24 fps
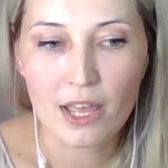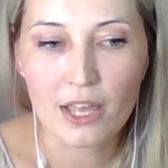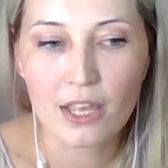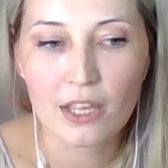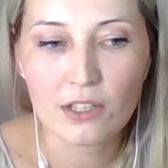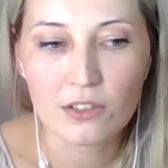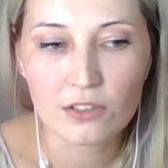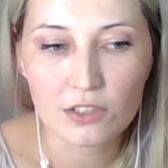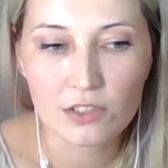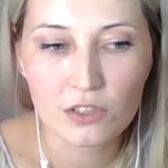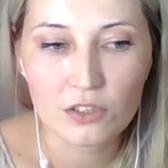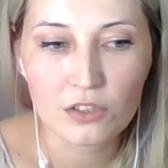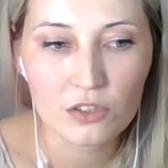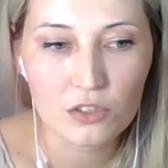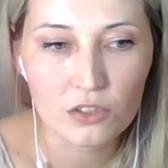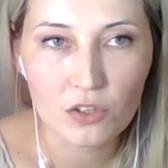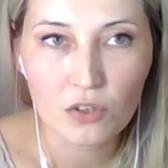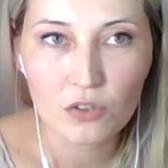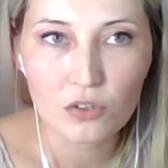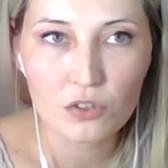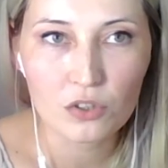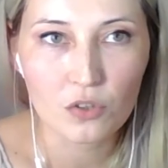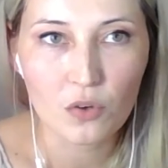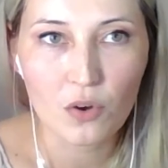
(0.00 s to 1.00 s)
My egg is just
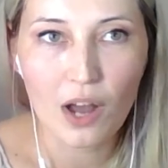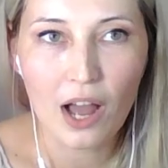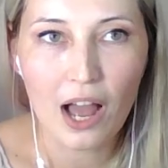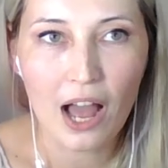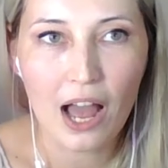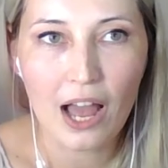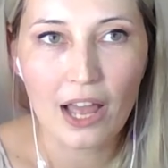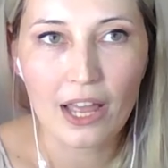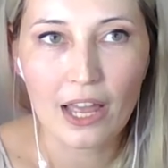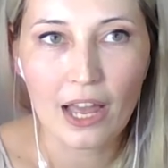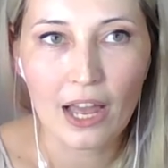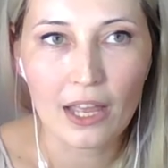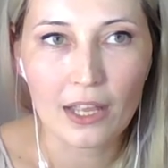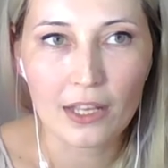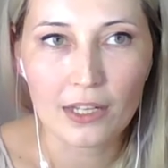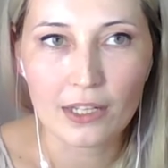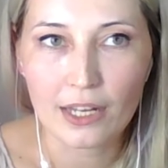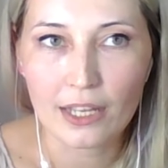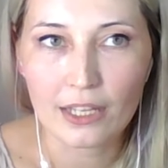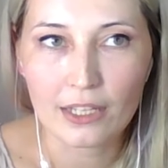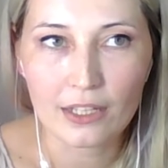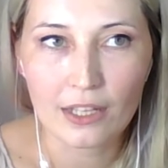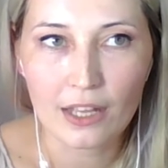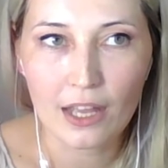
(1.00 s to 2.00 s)
so so high I, I
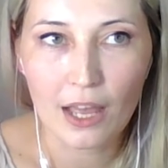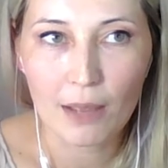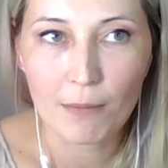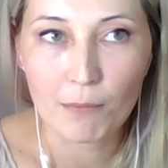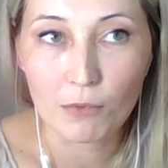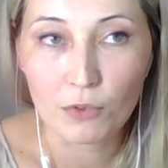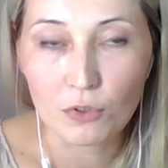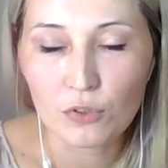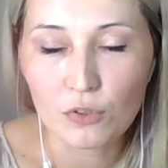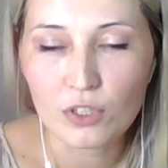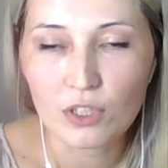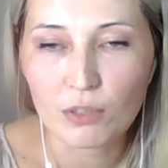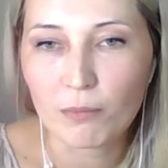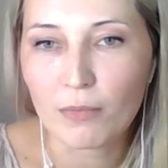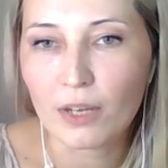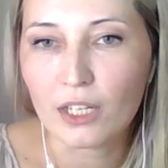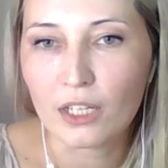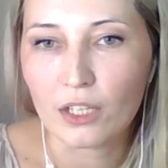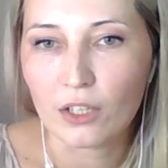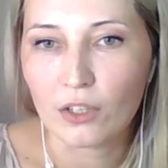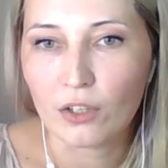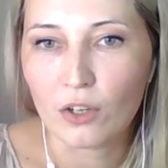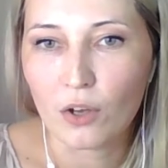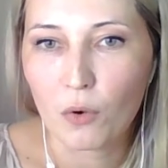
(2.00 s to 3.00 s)
like I'm losing
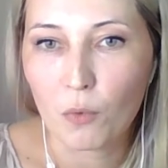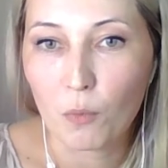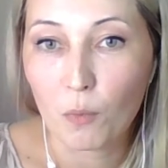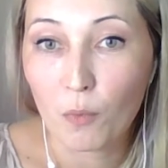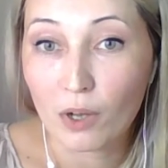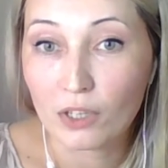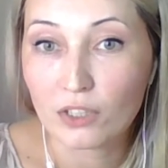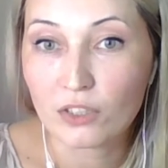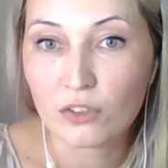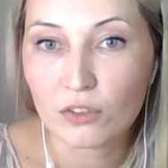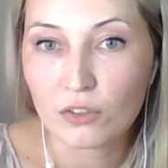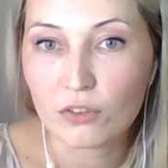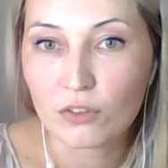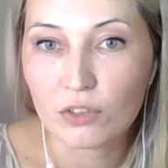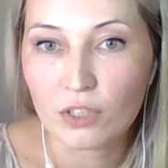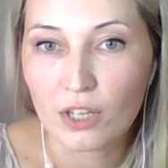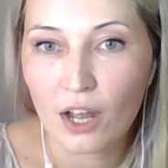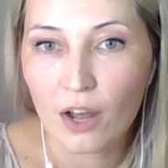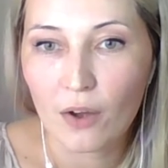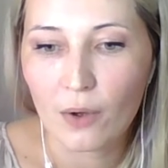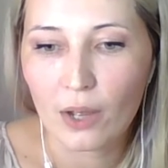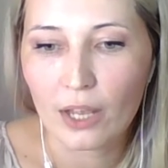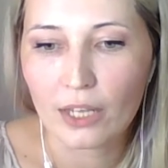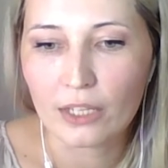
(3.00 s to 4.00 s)
money, you know, what to do
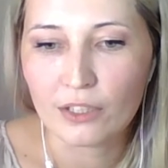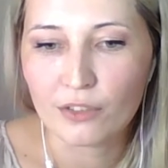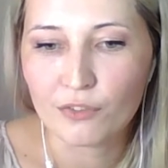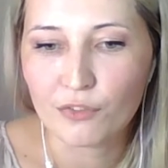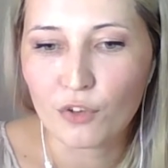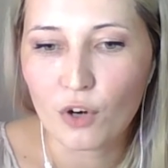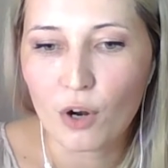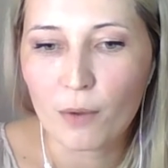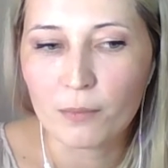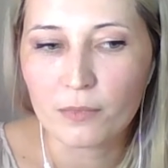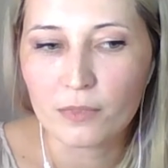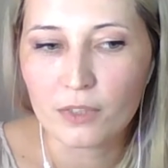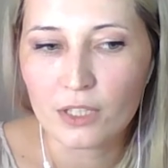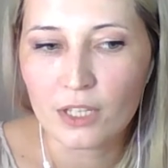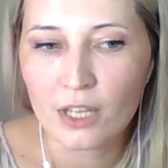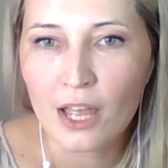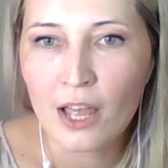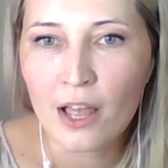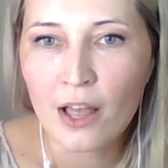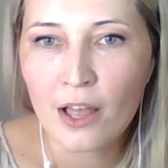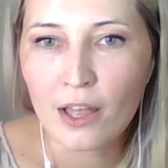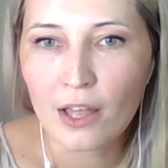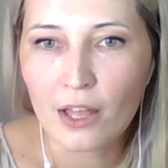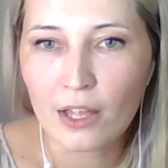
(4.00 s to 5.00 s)
now? And from
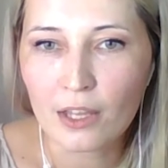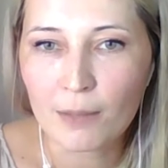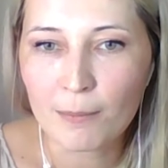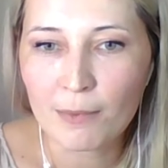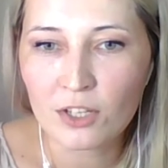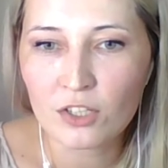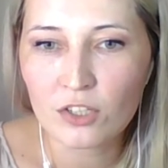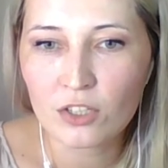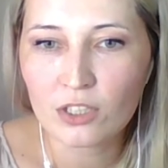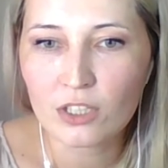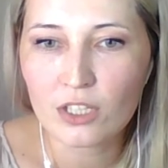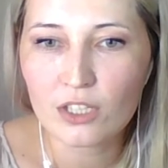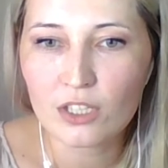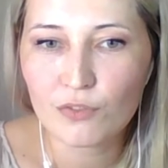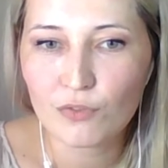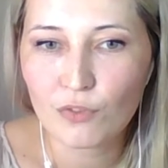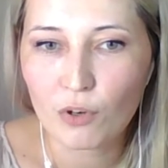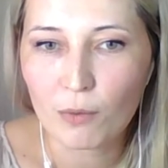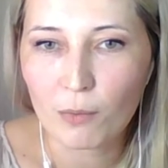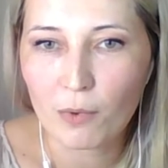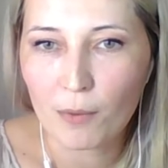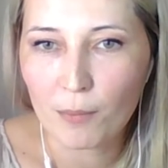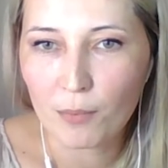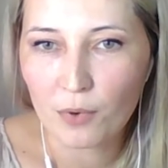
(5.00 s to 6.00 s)
imagine this
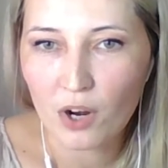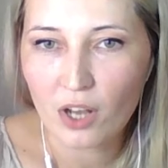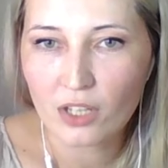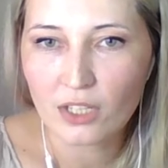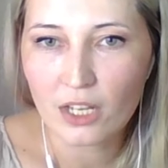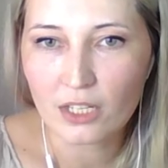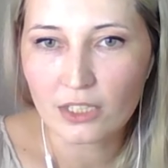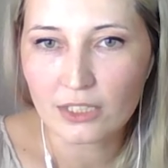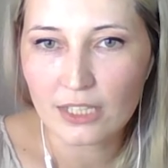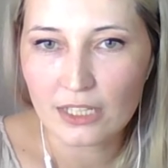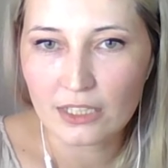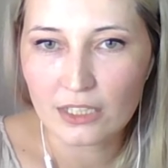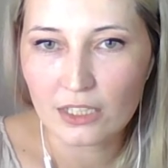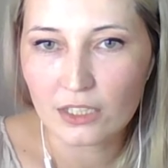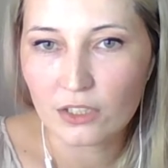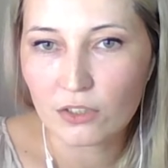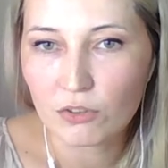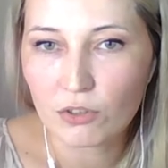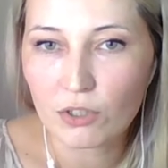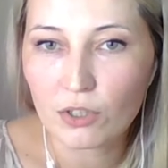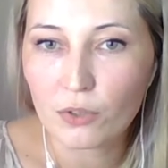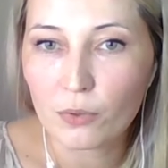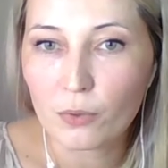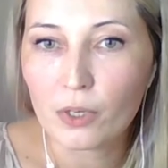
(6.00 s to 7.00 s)
from a product that
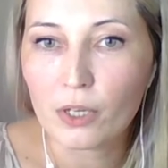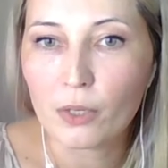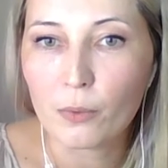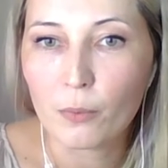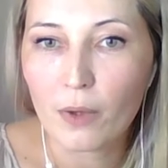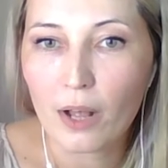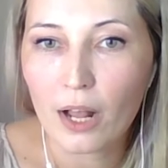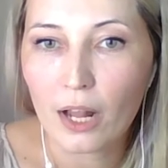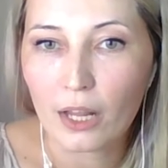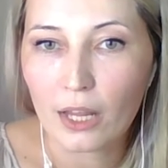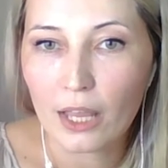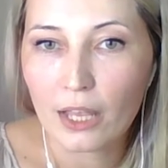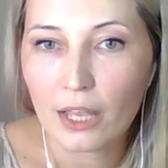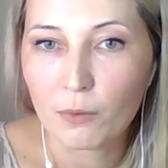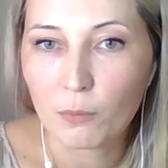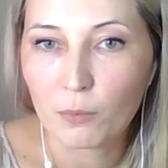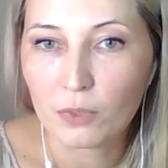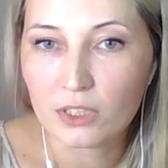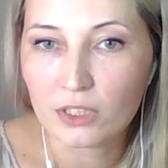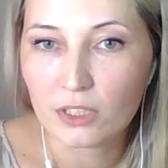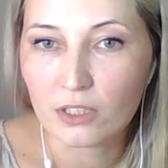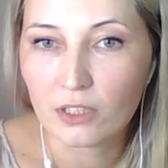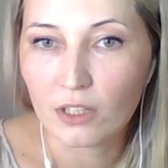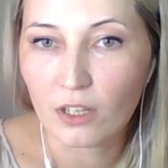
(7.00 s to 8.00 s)
did really, really well. And
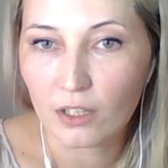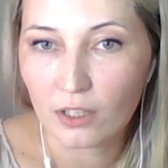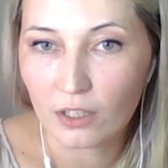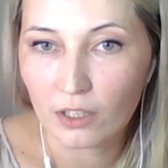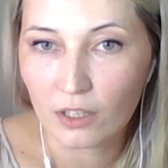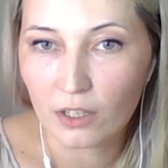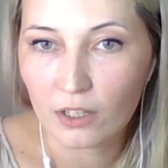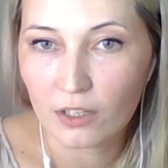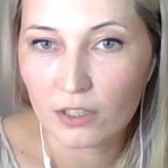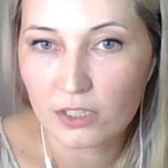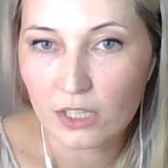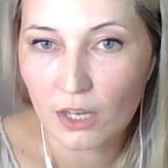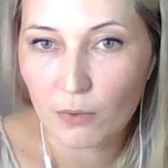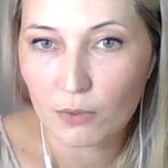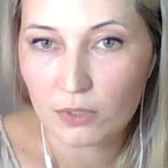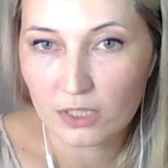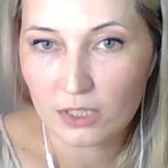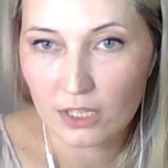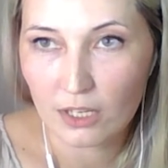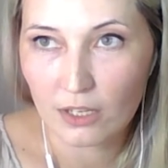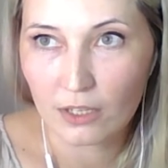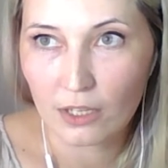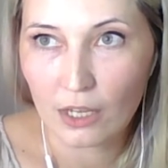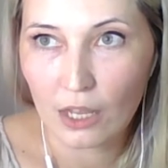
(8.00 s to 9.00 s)
within a year, as I
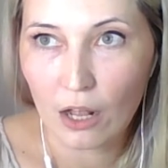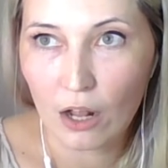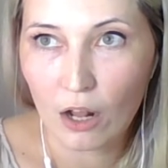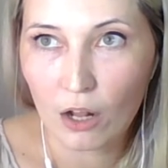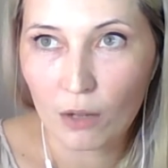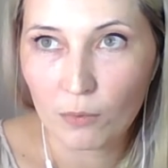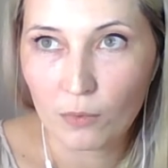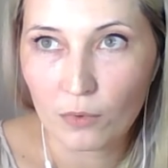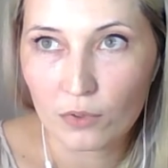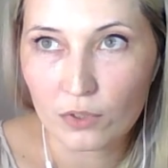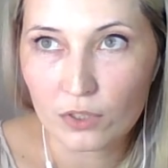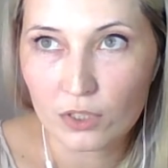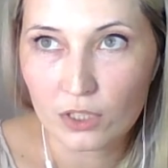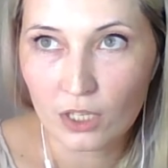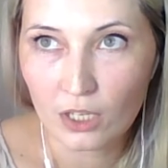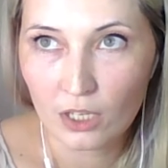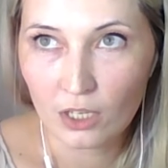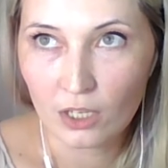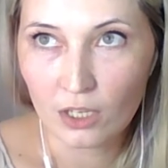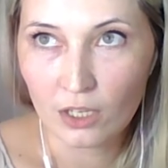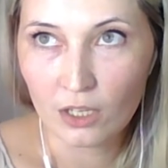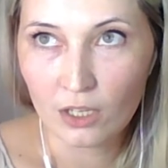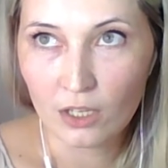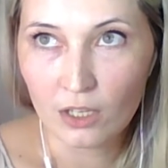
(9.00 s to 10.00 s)
was saying, almost
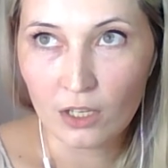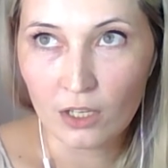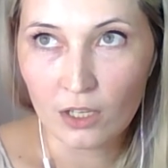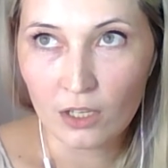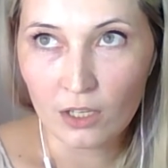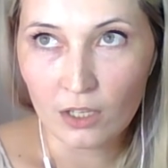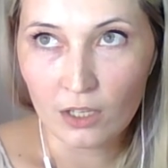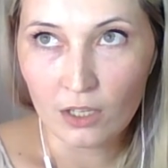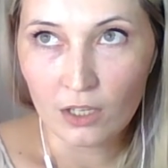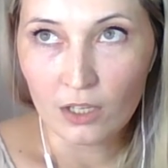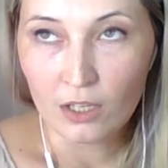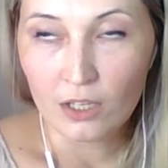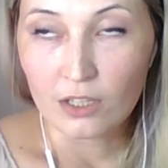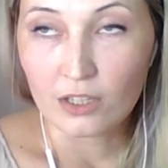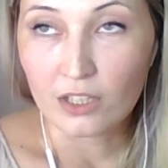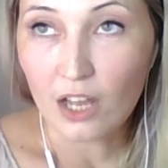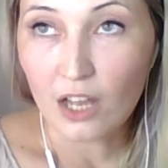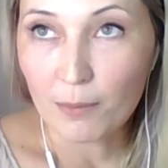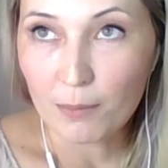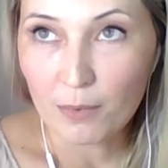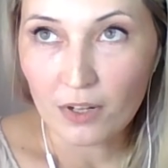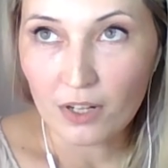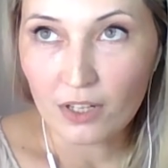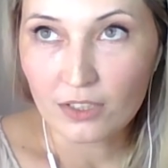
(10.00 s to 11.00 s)

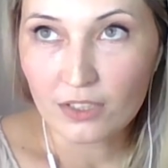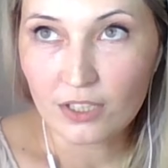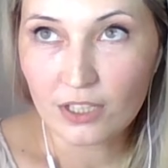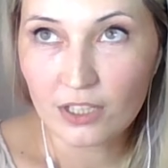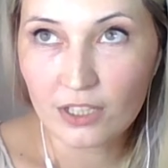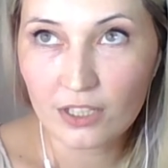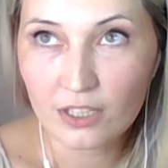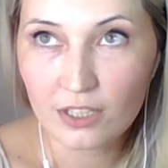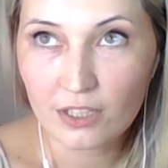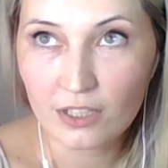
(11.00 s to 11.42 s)
doubled,